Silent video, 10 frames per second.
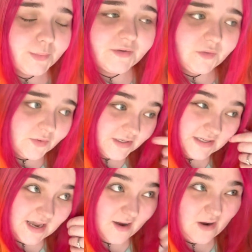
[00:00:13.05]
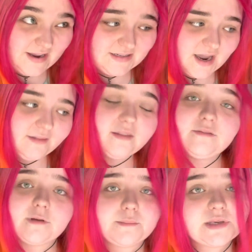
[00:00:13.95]
But if you want to see how I dyed the
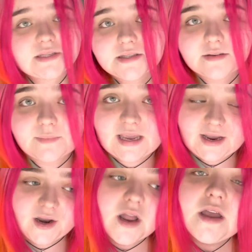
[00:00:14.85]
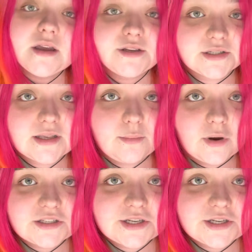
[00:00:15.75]
front pieces of my hair, just keep watching.